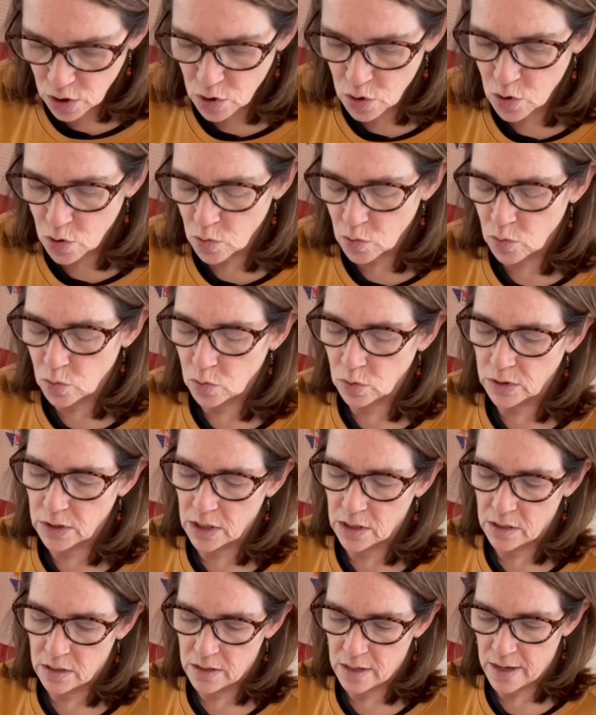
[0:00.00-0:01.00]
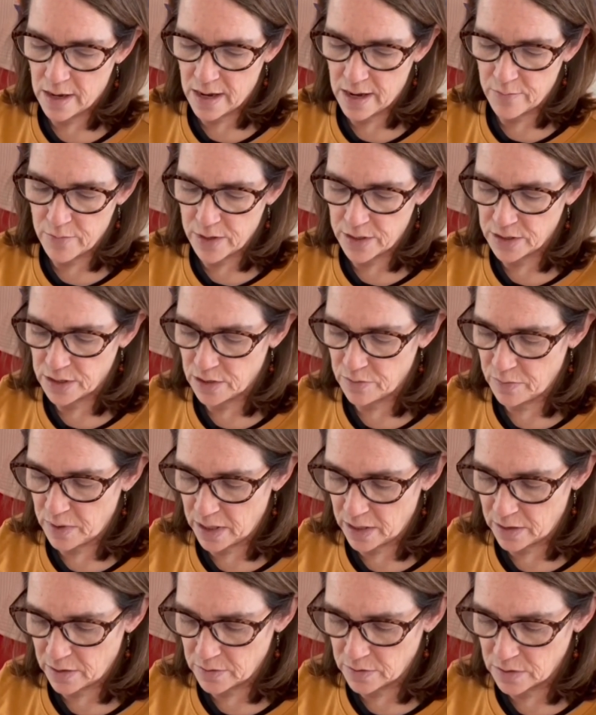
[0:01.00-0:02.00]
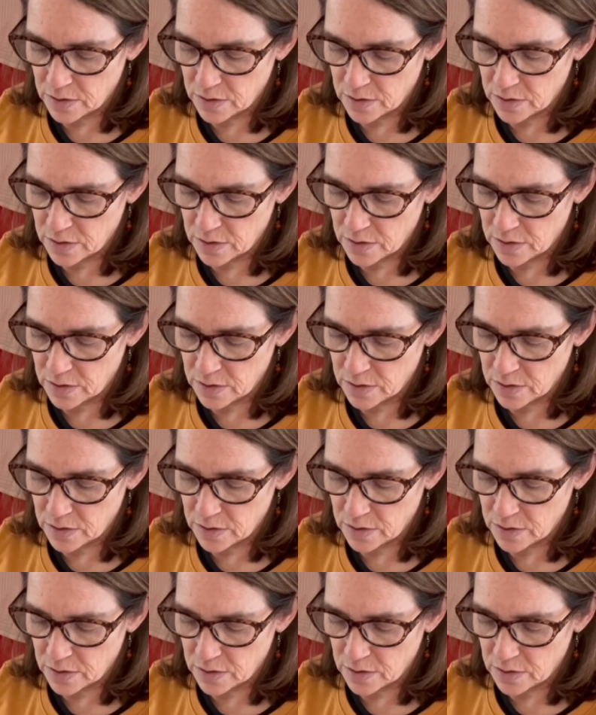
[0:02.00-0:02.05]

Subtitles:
Gold Hybrid tomatoes.